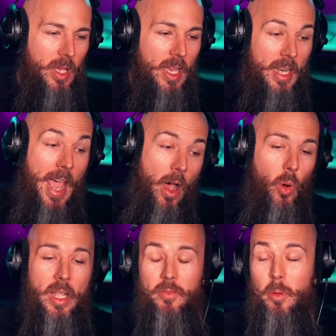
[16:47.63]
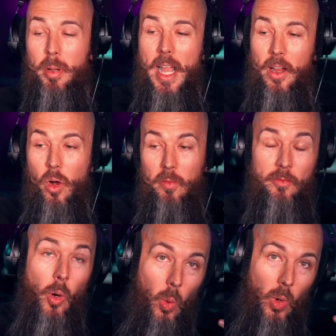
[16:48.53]
Now, if you're buying all
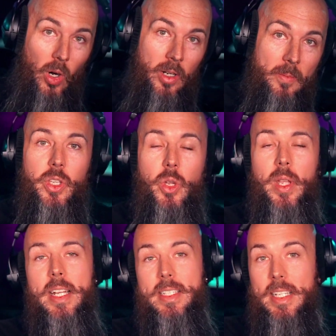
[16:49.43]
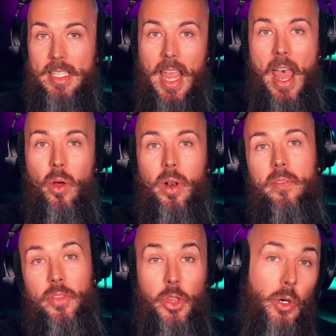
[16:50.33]
four, you get a discount of
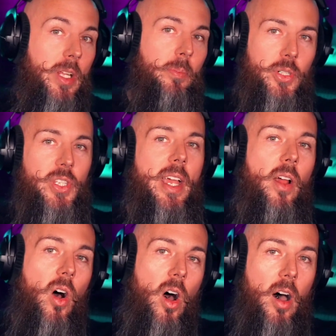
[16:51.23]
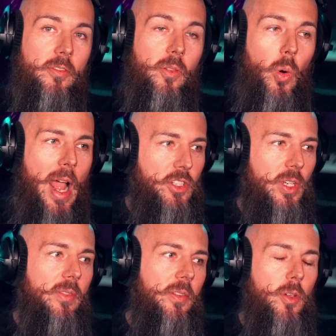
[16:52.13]
30% off, or actually
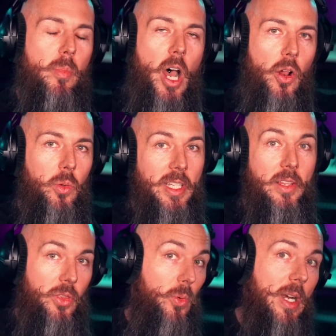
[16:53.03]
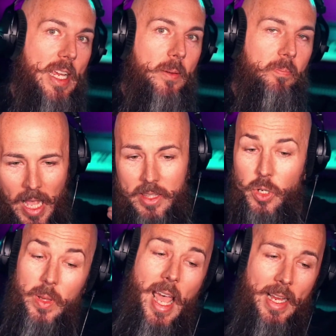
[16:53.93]
even if you bought only 3. And
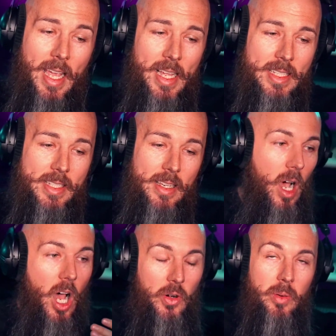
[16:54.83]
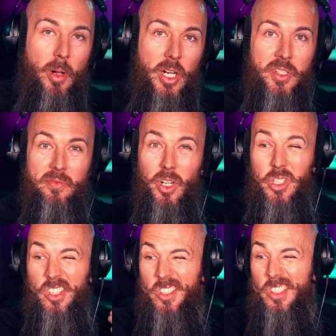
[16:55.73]
so in that case, 100 bucks
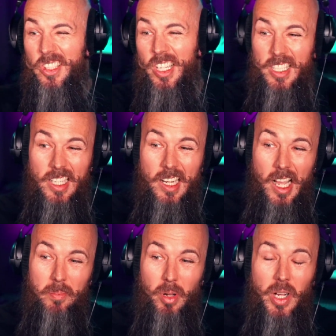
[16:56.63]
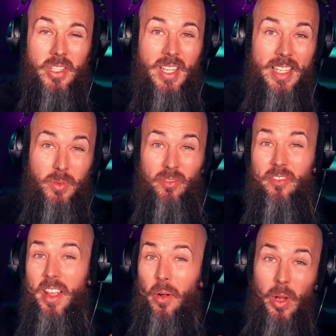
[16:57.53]
versus 69 bucks is
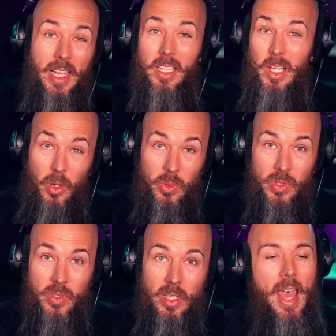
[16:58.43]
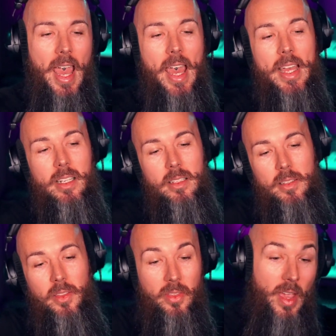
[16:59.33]
very close. And
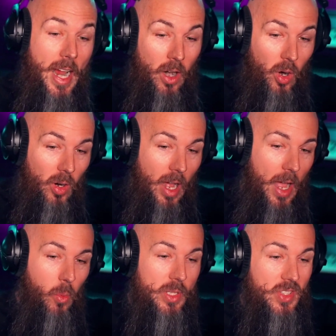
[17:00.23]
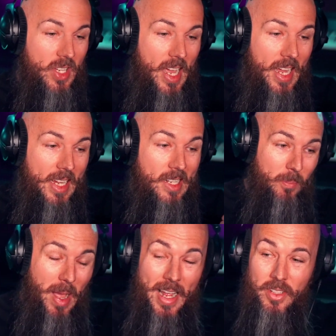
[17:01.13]
there, I would say,
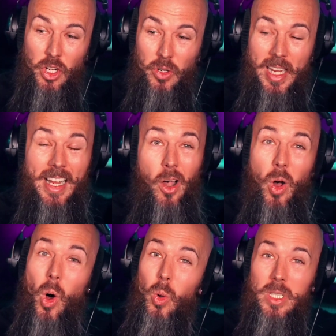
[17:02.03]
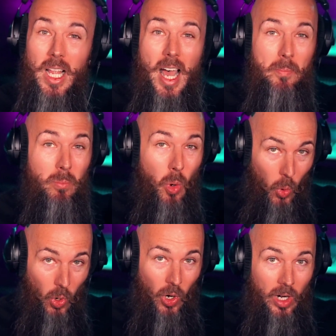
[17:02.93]
man, you're getting a whole lot
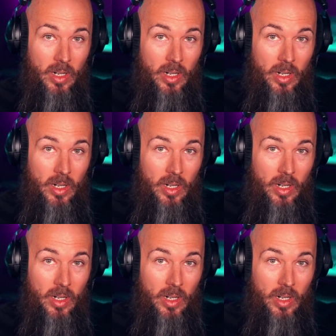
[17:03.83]
more